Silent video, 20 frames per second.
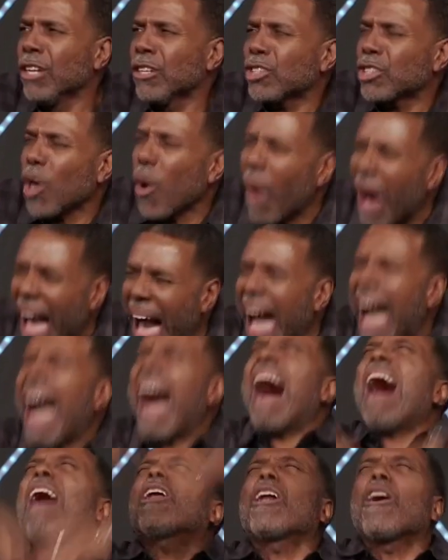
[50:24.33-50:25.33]
So
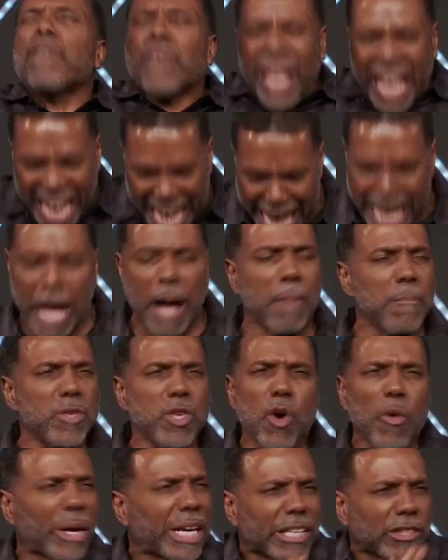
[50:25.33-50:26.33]
out of Him,
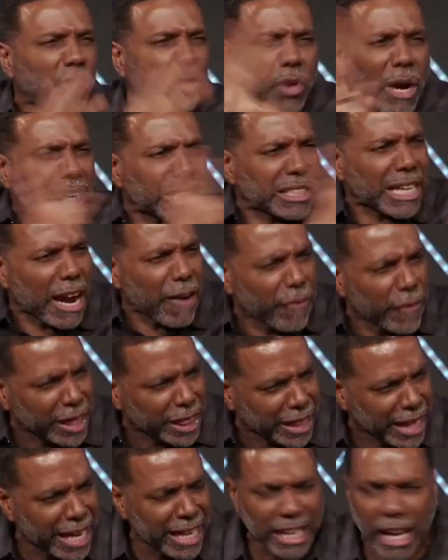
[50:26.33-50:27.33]
you can trust
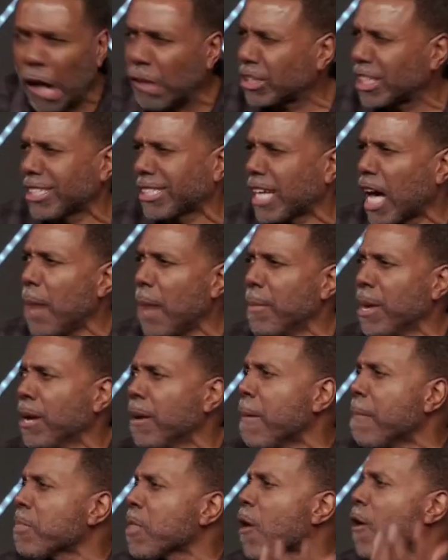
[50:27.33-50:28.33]
everything because it's coming,
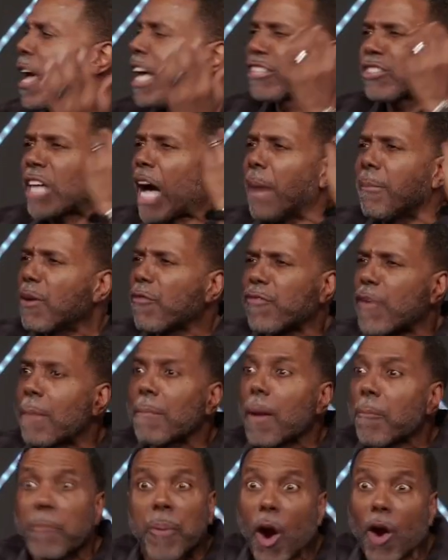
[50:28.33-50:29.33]
it's coming from
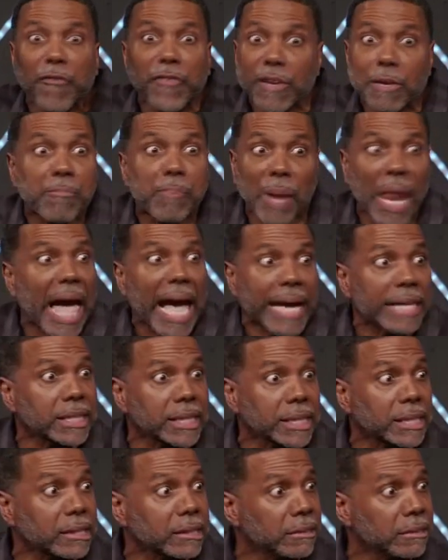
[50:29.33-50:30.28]
a perfect place.